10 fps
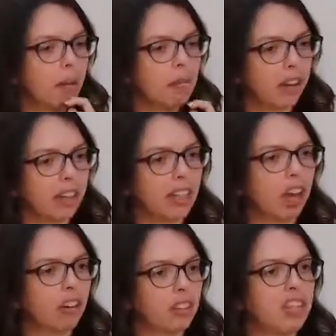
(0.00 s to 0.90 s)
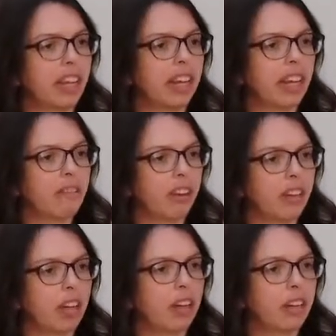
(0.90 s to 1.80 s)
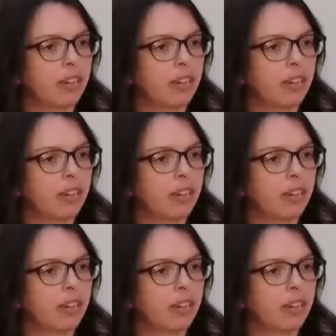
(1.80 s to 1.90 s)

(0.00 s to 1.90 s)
very encouraging and very kind of,